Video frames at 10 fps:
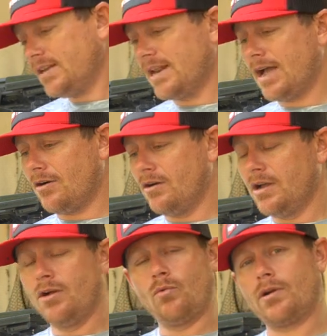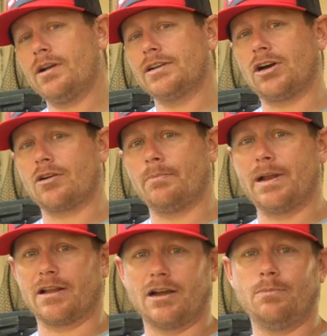Now, we're going to talk
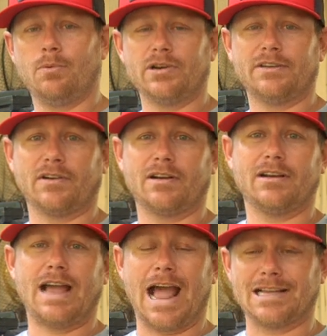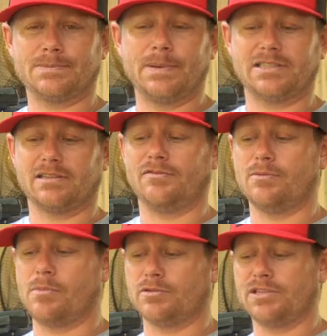about a couple different aspects of the
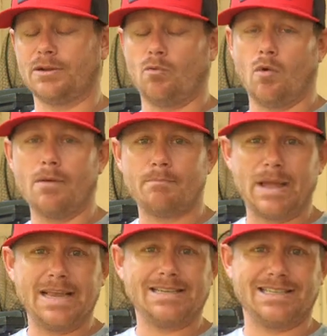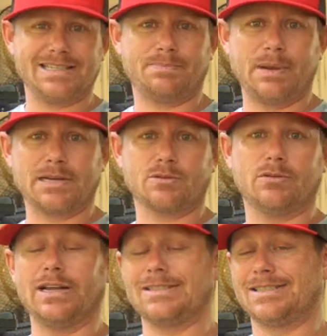football jig, what makes it
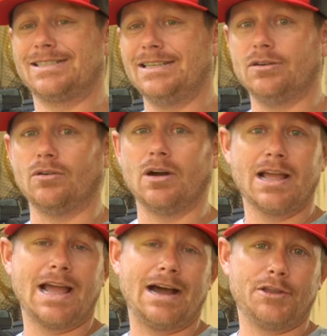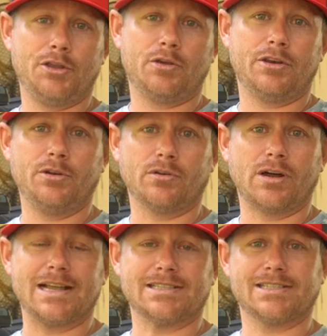special, and still how you can
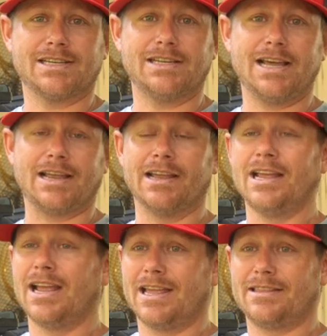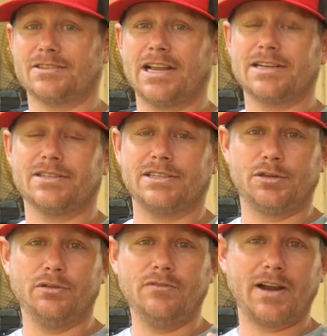utilize it today. And there's actually
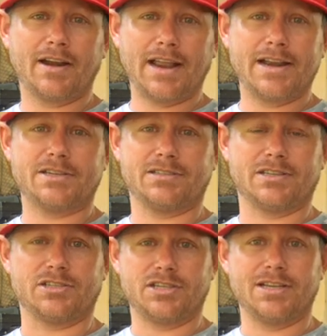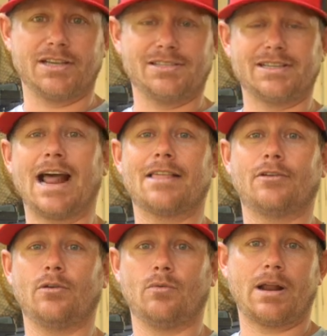two variations of jigs that I
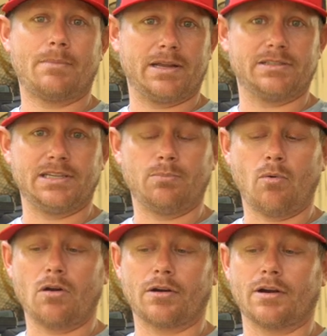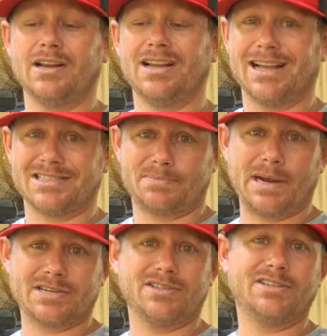throw when I'm out in deep water,
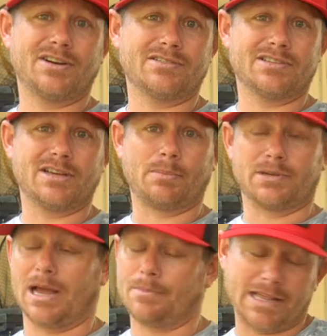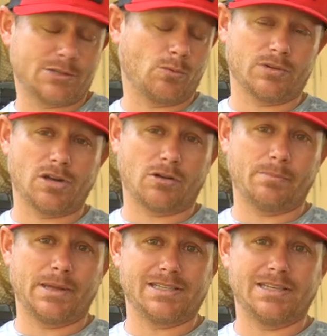especially during the summertime, and that's what we're
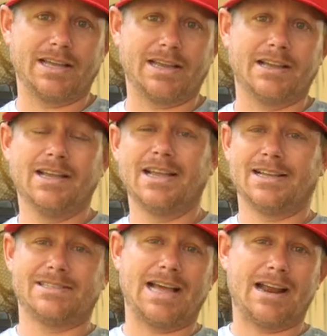talking about today, is